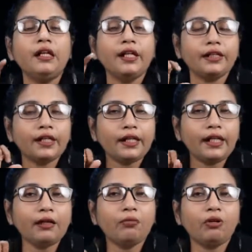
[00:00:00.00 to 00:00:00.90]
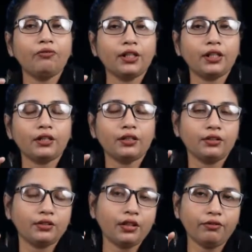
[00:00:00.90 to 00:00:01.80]
in the name of
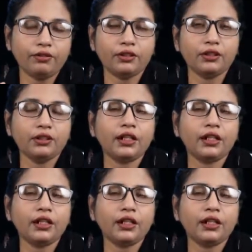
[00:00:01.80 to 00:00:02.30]
the governor.